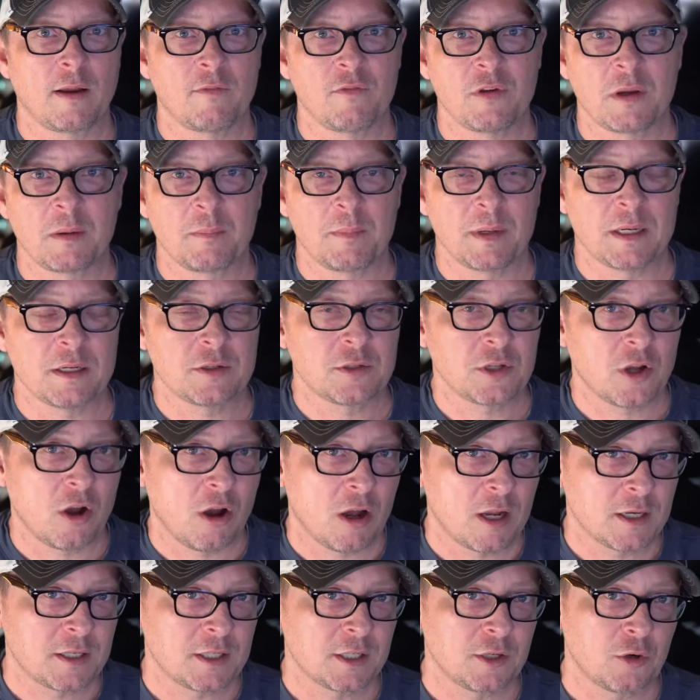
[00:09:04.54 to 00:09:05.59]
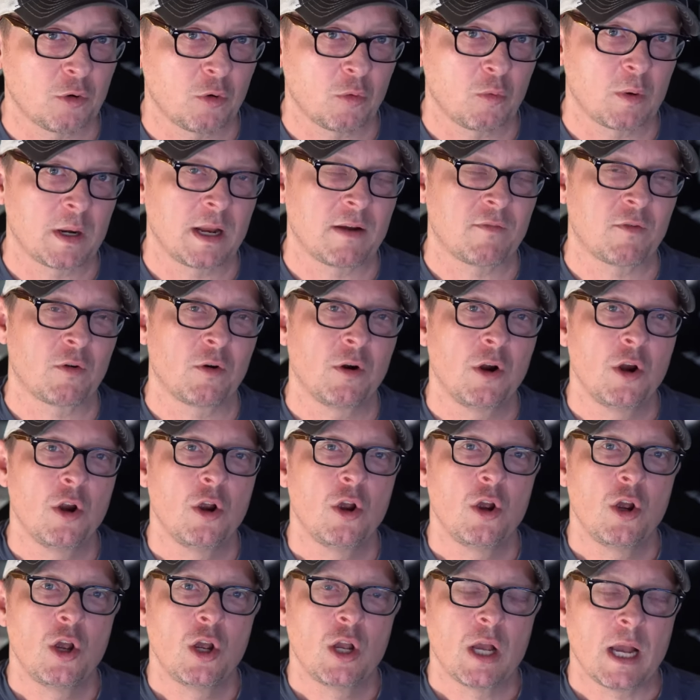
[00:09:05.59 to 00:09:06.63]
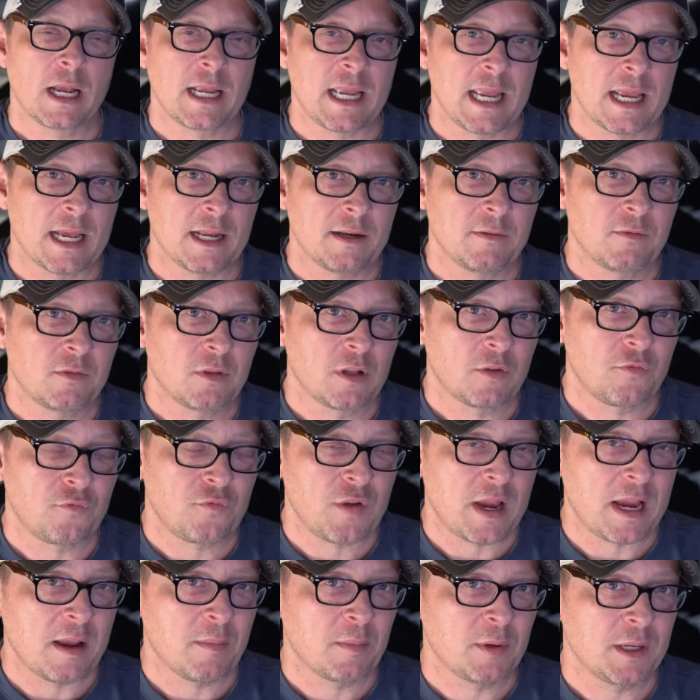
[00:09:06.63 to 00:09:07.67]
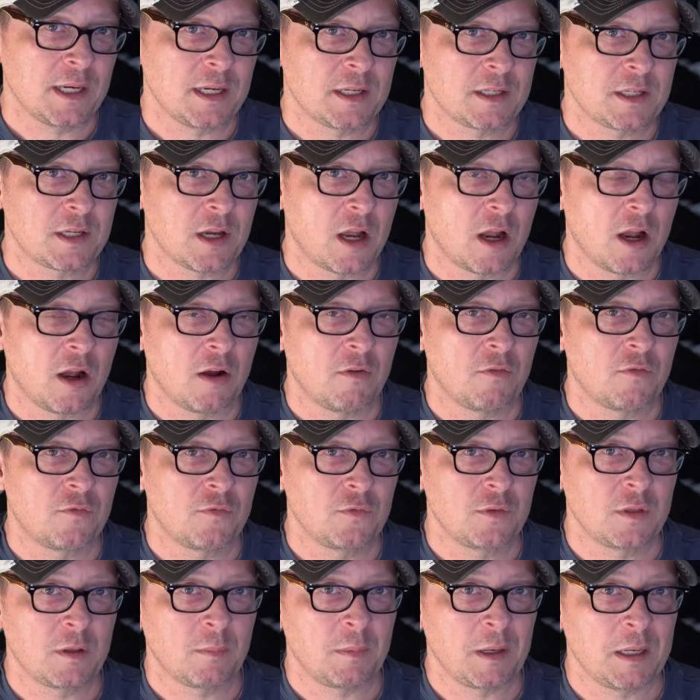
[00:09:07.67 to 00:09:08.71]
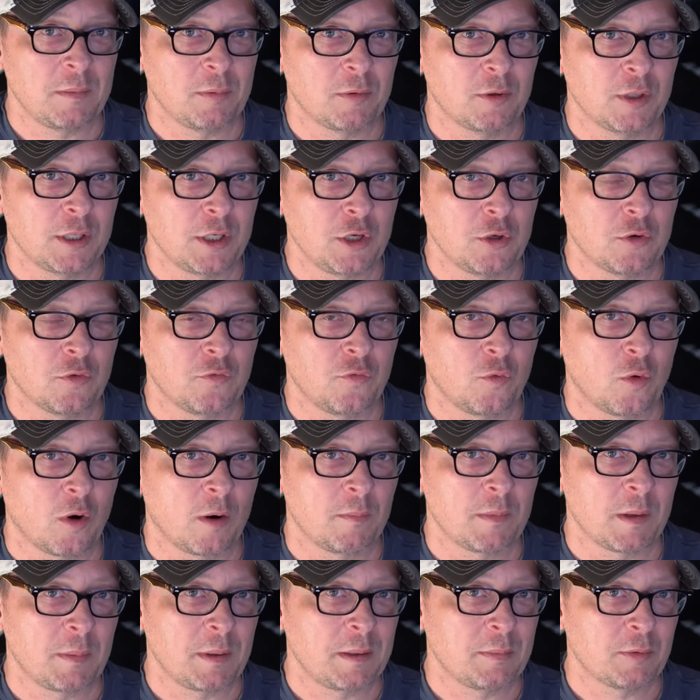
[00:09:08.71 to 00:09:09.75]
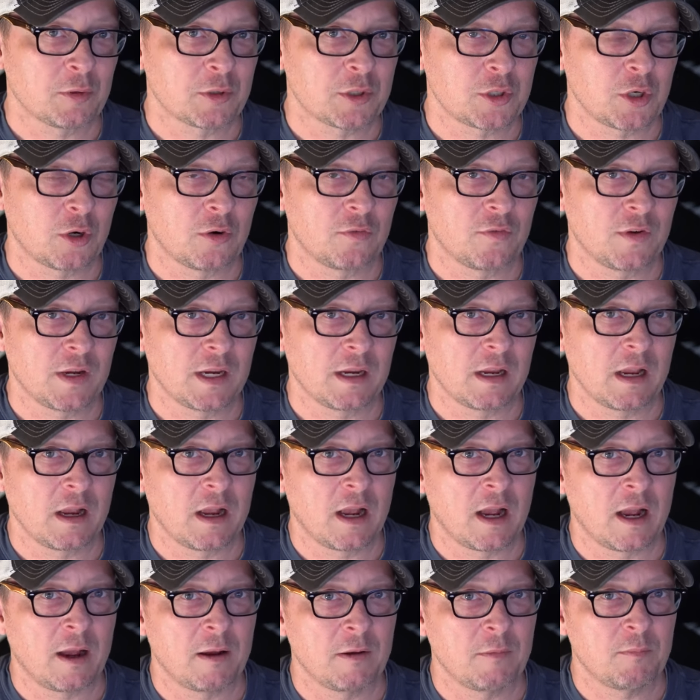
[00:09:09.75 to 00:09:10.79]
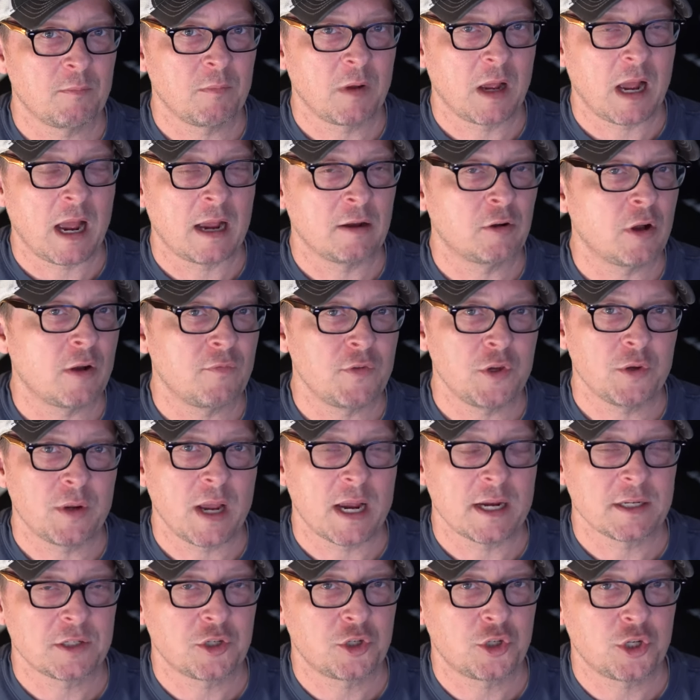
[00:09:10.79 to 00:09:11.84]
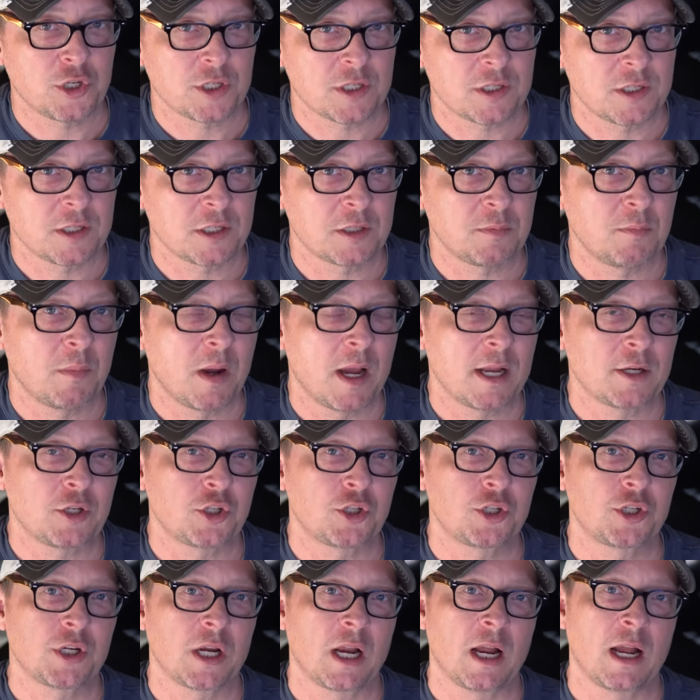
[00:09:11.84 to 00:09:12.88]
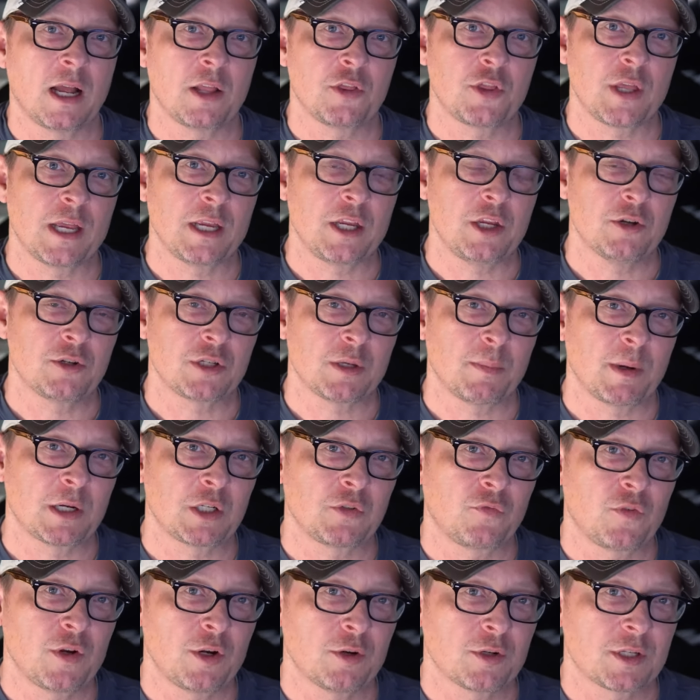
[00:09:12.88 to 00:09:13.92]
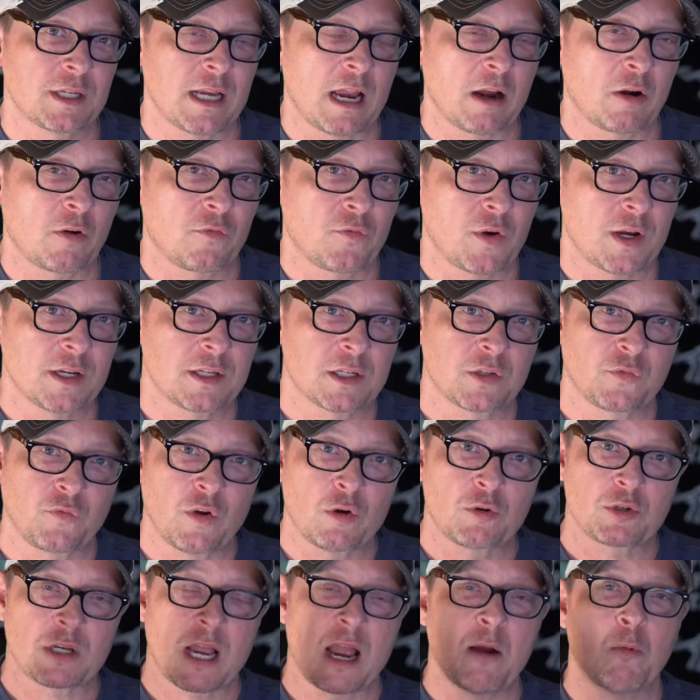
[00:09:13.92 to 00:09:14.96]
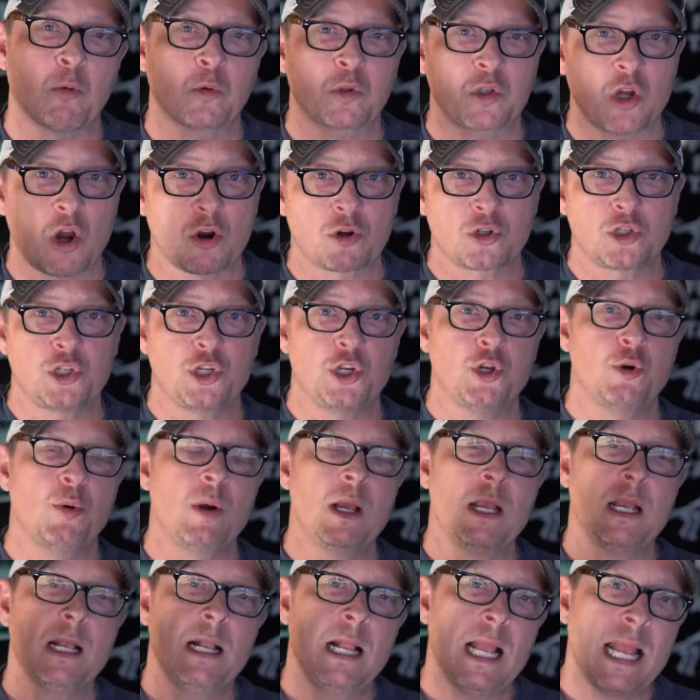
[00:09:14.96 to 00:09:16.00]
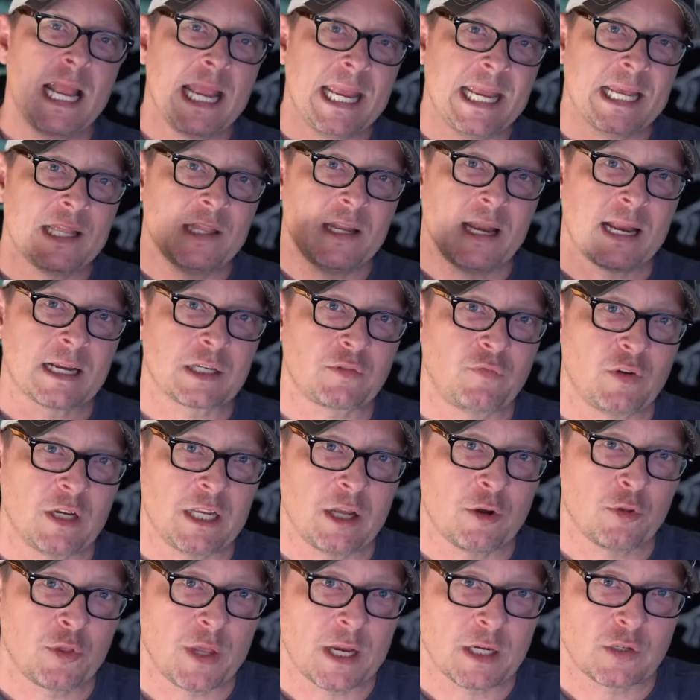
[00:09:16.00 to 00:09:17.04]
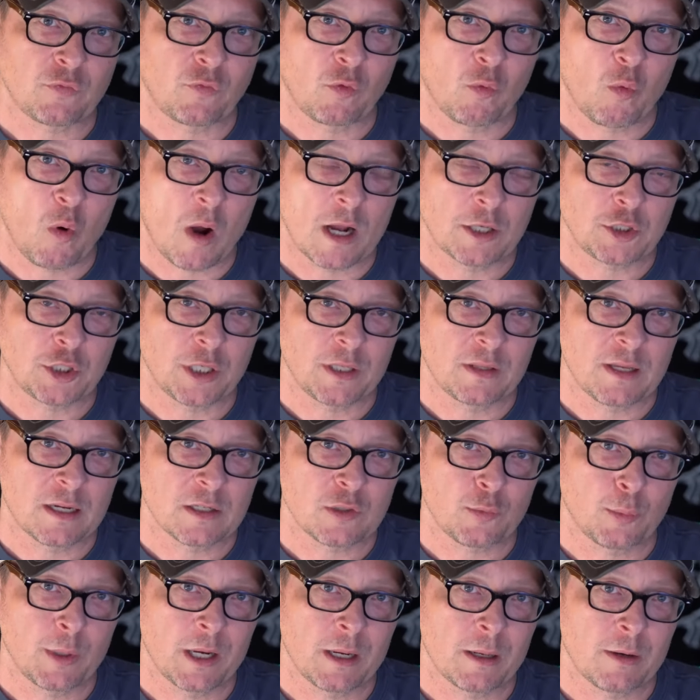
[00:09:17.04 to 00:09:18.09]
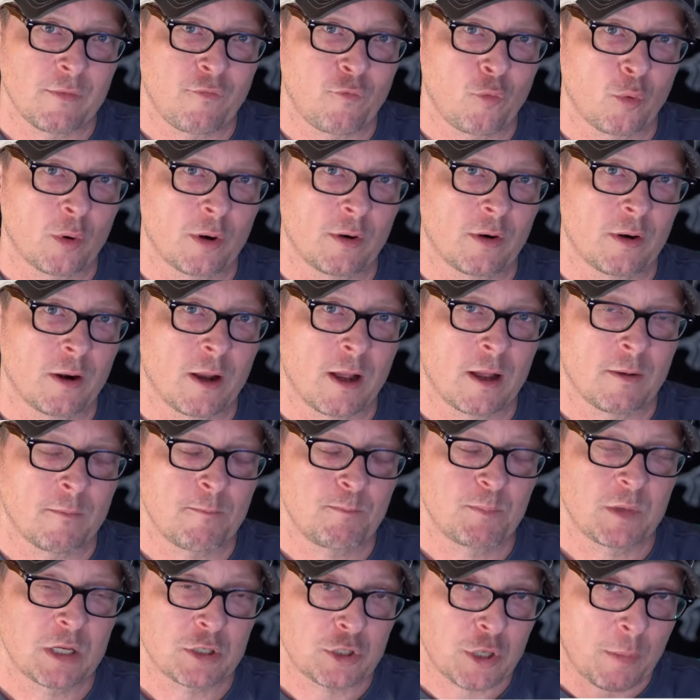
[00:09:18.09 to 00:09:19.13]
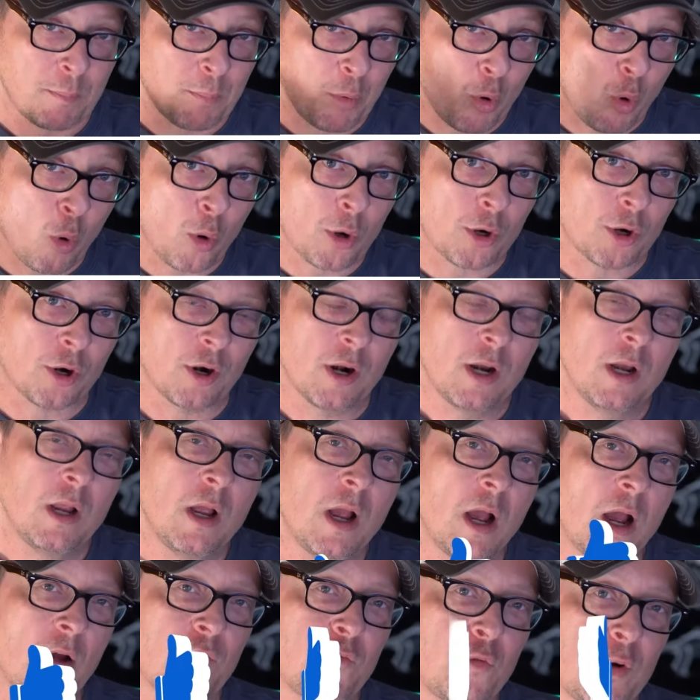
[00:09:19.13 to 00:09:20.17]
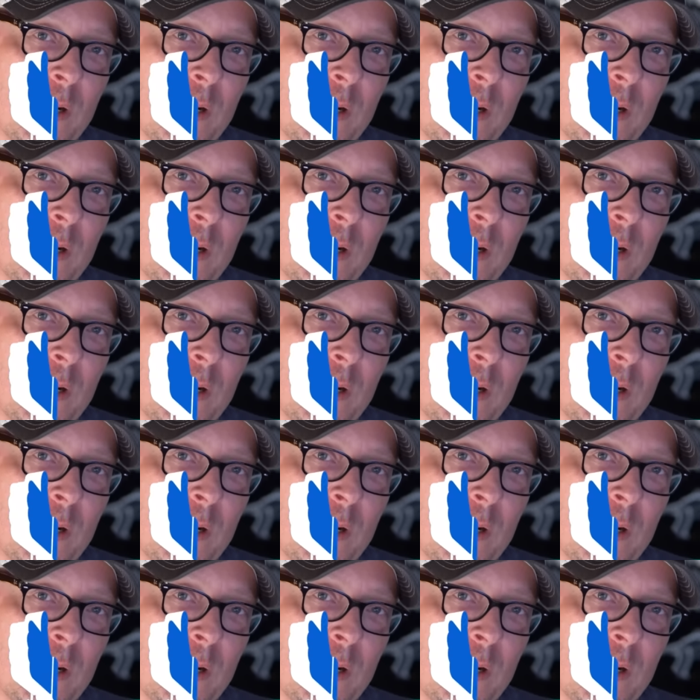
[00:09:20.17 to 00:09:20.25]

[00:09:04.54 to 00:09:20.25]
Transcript: having been taunted or whatever. Again, the families of the people in uniform, the people serving, I love you guys just as much. Thank you so much for your sacrifices. Folks, I will talk to you in the next video. Thanks for watching. Thanks for being a supporter of